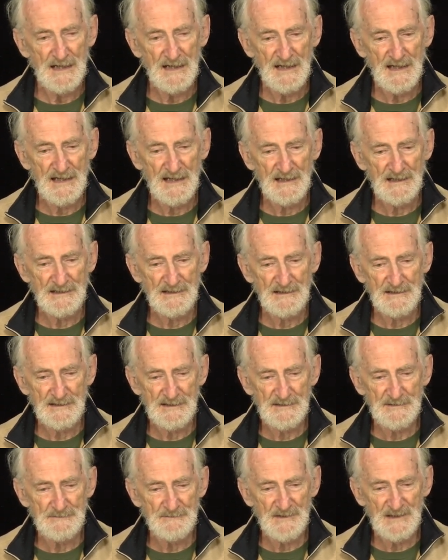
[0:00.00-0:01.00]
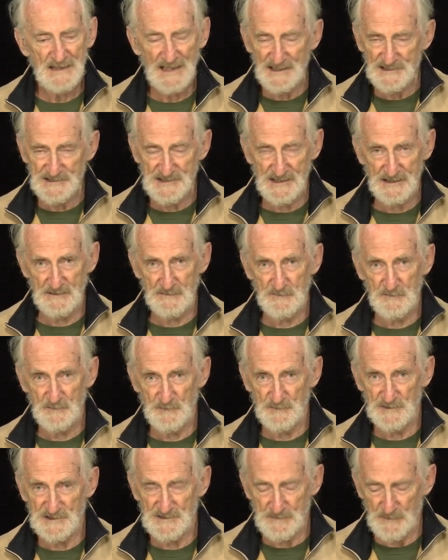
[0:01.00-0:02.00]
And last time
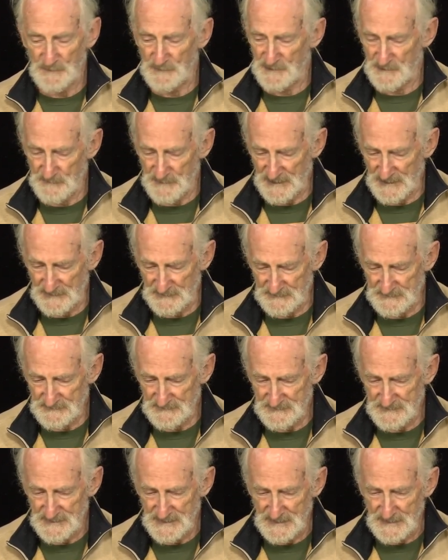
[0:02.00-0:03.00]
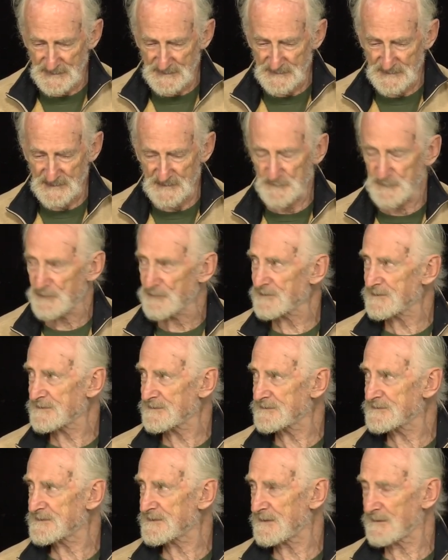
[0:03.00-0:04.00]
we spoke about the
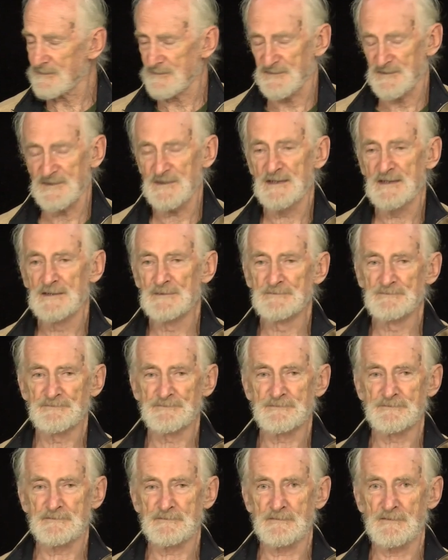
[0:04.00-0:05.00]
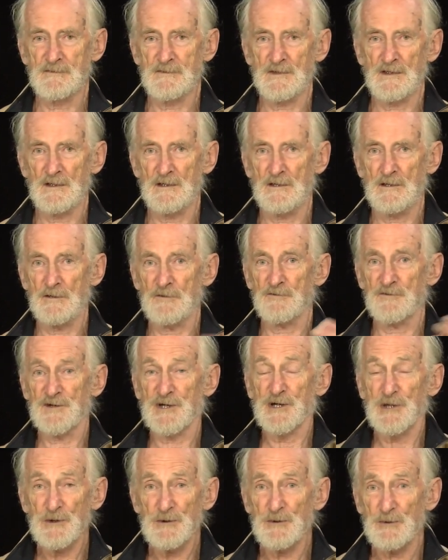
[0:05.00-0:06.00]
importance of of
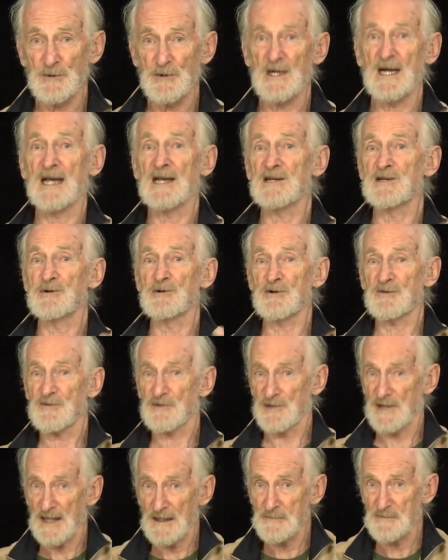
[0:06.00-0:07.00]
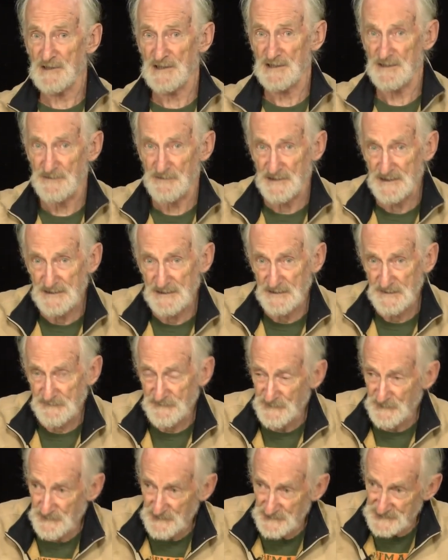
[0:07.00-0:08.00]
you and your vocabulary
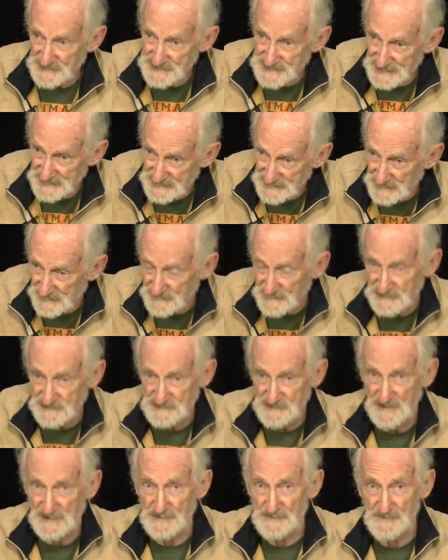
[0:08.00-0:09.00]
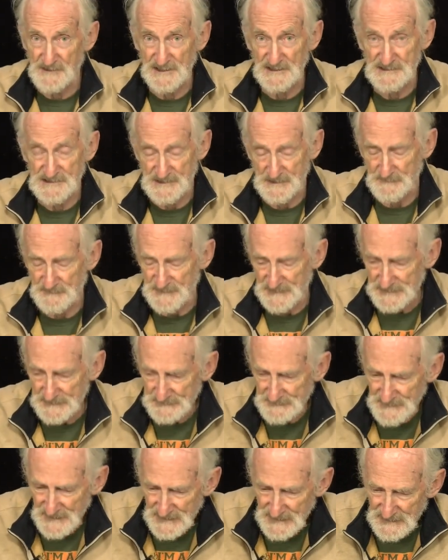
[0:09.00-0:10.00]
if you're going to sit down and try to write something.
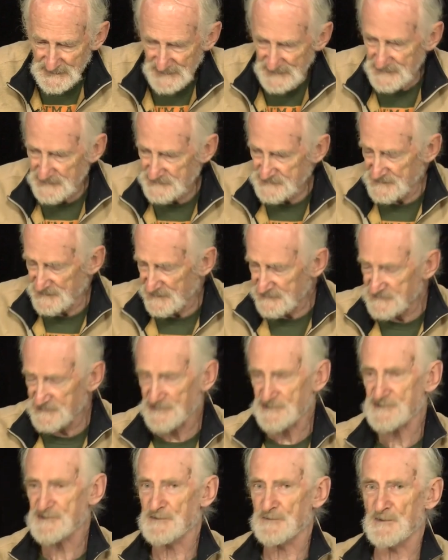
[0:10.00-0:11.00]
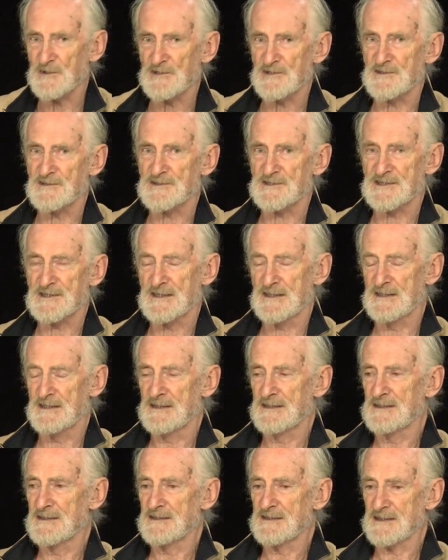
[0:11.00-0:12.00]
And it's not just the words
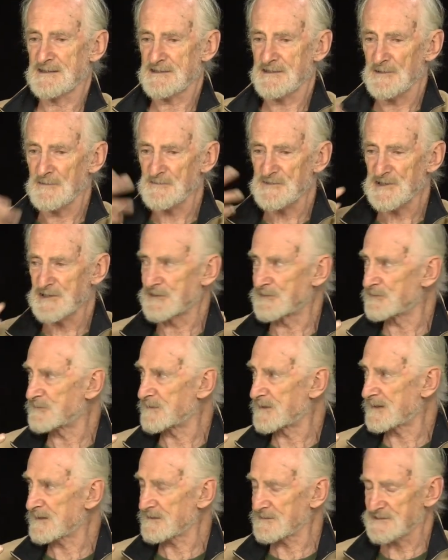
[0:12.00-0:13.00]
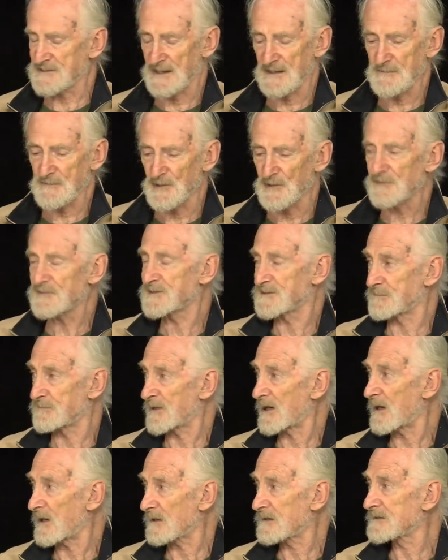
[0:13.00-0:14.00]
that come to you because I'm always
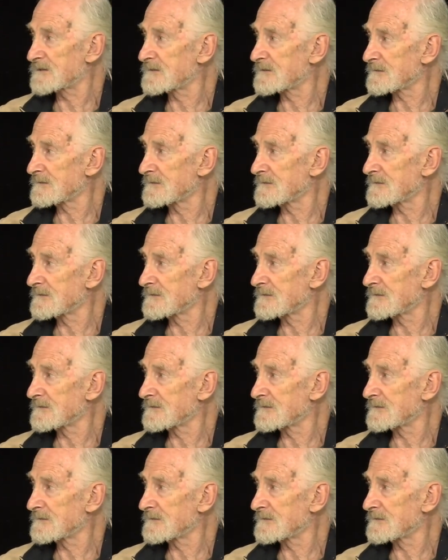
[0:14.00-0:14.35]
blocked